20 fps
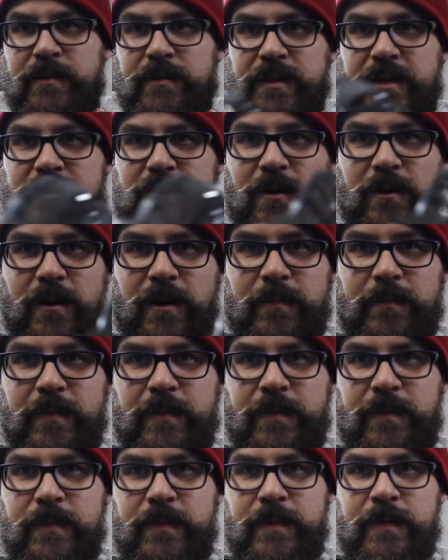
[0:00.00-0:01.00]
this arm
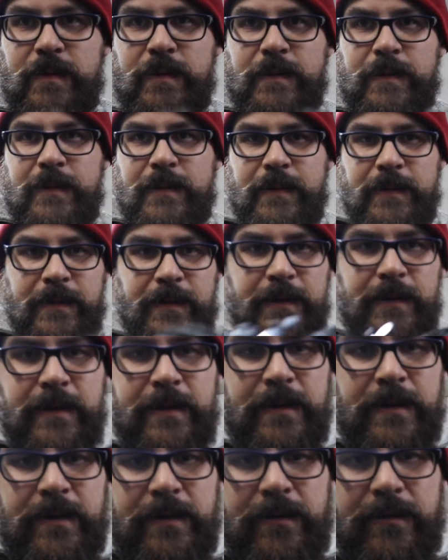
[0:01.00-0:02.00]

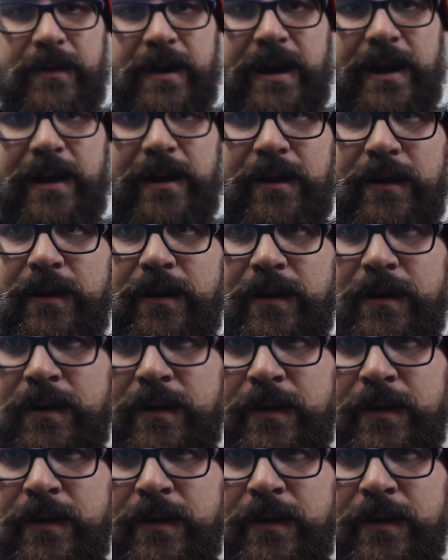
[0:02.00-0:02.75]
right here